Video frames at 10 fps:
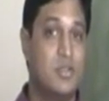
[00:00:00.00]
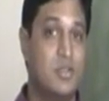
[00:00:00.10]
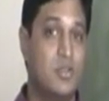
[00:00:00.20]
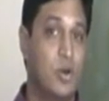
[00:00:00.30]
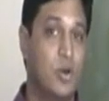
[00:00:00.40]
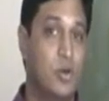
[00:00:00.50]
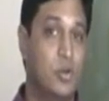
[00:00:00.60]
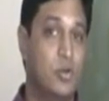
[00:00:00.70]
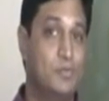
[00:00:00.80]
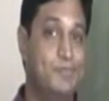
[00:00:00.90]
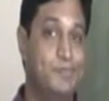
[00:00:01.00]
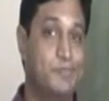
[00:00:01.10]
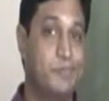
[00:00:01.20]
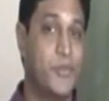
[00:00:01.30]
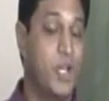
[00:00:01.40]
So
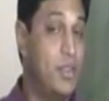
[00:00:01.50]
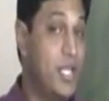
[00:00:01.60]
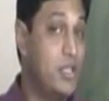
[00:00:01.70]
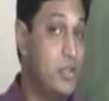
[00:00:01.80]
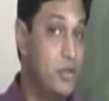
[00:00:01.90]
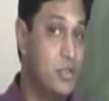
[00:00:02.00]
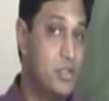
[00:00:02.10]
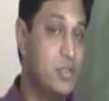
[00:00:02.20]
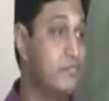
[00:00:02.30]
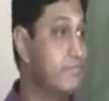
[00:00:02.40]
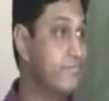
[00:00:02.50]
on that note,